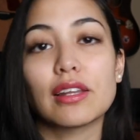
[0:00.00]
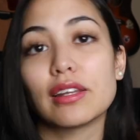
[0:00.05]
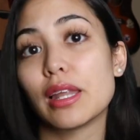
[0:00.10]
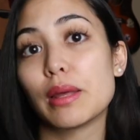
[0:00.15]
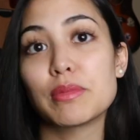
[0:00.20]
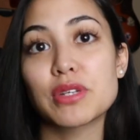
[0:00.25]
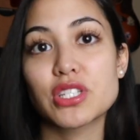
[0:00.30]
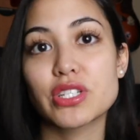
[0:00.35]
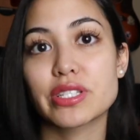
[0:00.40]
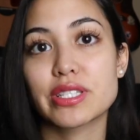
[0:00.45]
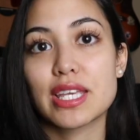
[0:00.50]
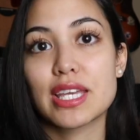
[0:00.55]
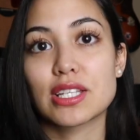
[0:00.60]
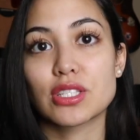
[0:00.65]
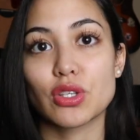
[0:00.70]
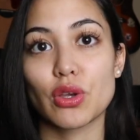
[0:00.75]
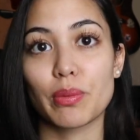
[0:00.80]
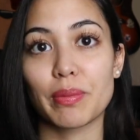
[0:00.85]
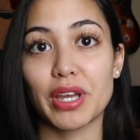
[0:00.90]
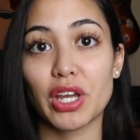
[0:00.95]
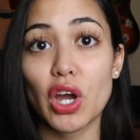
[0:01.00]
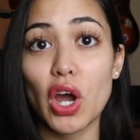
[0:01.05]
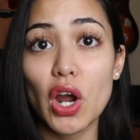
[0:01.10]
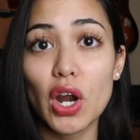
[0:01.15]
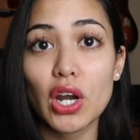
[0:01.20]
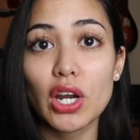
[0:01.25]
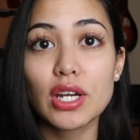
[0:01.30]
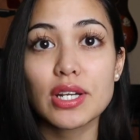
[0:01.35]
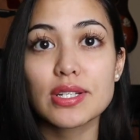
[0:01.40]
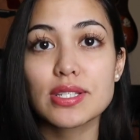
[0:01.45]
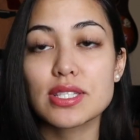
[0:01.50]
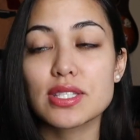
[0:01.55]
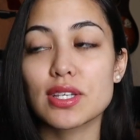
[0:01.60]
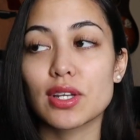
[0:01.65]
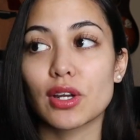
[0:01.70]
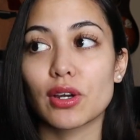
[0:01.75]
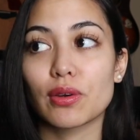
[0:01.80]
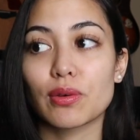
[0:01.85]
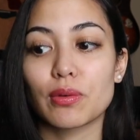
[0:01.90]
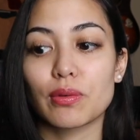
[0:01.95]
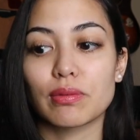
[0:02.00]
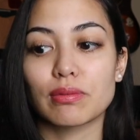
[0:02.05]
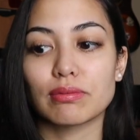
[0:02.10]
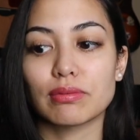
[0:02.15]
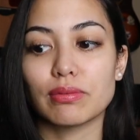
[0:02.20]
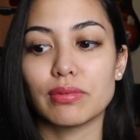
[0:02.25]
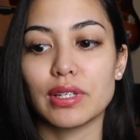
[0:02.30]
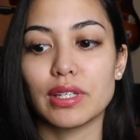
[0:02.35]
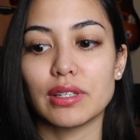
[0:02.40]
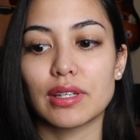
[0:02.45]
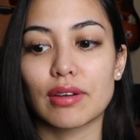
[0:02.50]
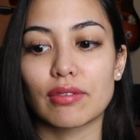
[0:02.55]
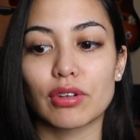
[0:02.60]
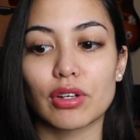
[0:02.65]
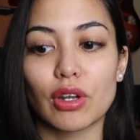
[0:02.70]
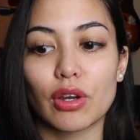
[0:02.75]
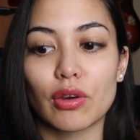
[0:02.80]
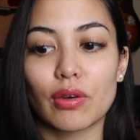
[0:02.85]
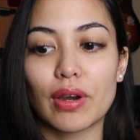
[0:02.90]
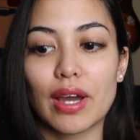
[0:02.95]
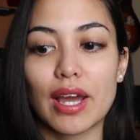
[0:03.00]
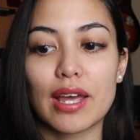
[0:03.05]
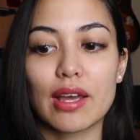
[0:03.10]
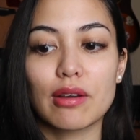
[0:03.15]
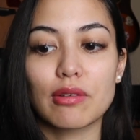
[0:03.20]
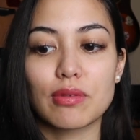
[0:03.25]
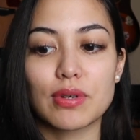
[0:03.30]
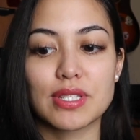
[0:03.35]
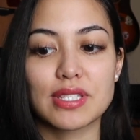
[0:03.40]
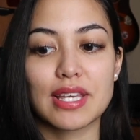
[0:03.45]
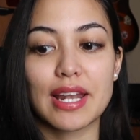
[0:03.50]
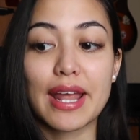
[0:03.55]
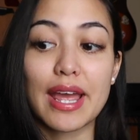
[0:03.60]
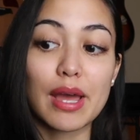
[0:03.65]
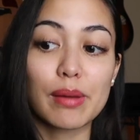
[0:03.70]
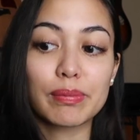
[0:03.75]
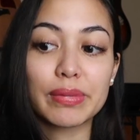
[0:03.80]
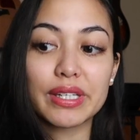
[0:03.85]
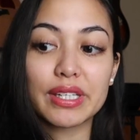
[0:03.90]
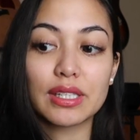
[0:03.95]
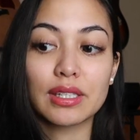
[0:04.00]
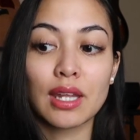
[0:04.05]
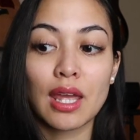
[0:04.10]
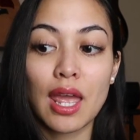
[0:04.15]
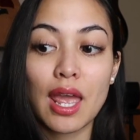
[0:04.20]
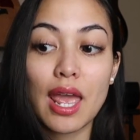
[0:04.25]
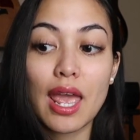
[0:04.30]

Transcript: let me just cancel my cards, you know, we never know what's gonna happen